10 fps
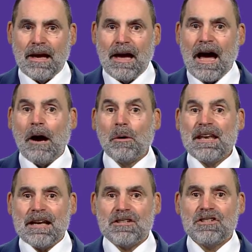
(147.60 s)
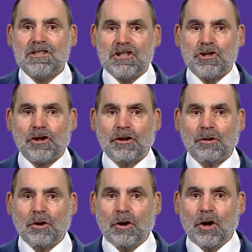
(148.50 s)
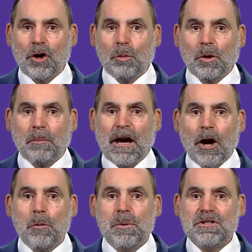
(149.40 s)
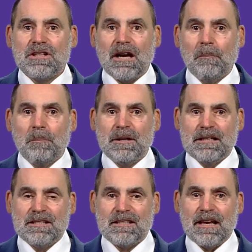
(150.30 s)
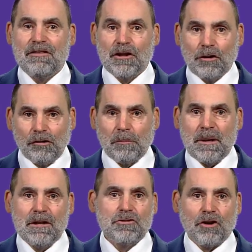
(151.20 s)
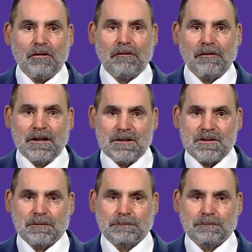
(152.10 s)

Our next edition will be open to companies in the European geographies.